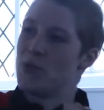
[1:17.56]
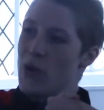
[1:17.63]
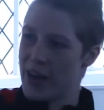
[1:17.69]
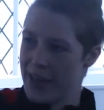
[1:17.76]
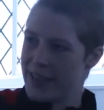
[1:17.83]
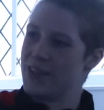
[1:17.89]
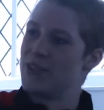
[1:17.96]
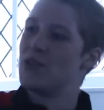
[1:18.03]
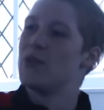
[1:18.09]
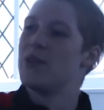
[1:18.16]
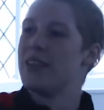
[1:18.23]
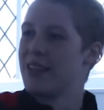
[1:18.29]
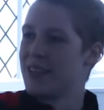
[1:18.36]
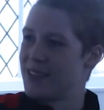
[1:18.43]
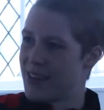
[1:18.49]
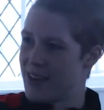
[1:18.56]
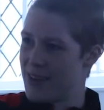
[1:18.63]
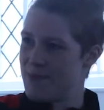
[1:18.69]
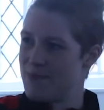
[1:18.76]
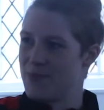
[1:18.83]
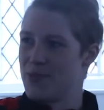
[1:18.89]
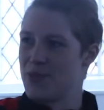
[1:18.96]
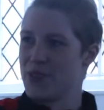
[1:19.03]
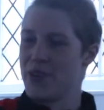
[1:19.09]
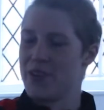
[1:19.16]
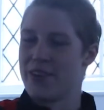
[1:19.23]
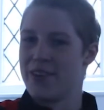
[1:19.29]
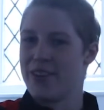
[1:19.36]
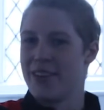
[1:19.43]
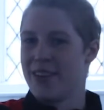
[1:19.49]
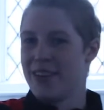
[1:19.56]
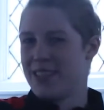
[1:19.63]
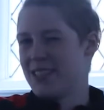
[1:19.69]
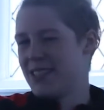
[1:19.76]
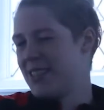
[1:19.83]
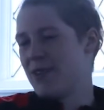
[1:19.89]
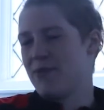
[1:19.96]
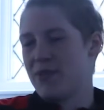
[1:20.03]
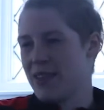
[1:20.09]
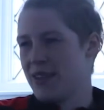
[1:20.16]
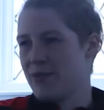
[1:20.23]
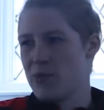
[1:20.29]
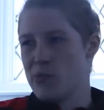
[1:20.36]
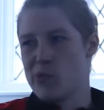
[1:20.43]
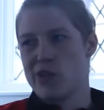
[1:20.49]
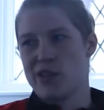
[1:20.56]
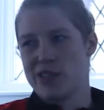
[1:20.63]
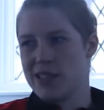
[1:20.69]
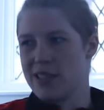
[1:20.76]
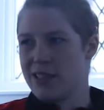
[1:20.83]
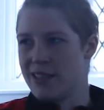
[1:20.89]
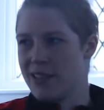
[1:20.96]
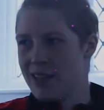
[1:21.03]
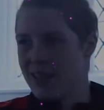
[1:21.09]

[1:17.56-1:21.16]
of what I can do in that time. So it's the same thing for boxing.